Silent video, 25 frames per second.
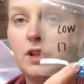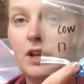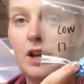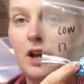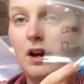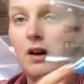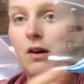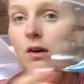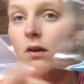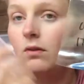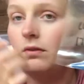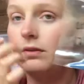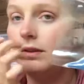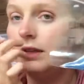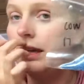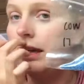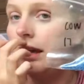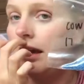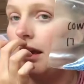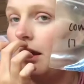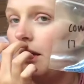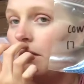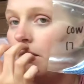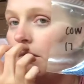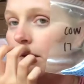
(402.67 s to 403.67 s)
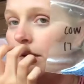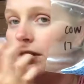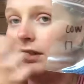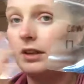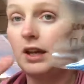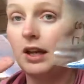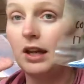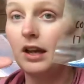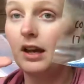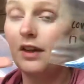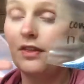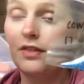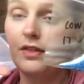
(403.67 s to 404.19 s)
The cow only came with
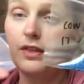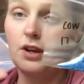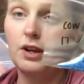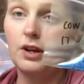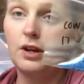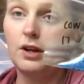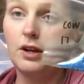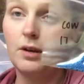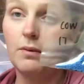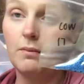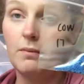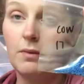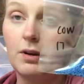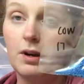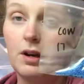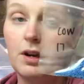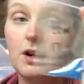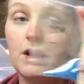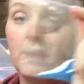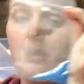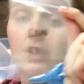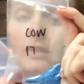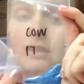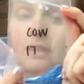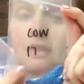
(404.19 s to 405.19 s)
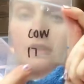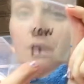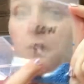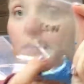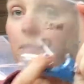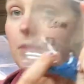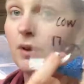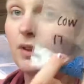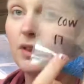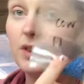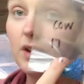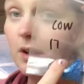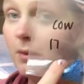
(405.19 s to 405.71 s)
like the number. So I
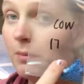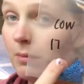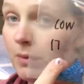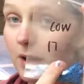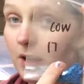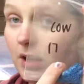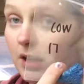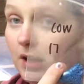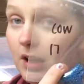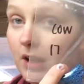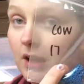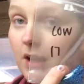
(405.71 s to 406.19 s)
put the number.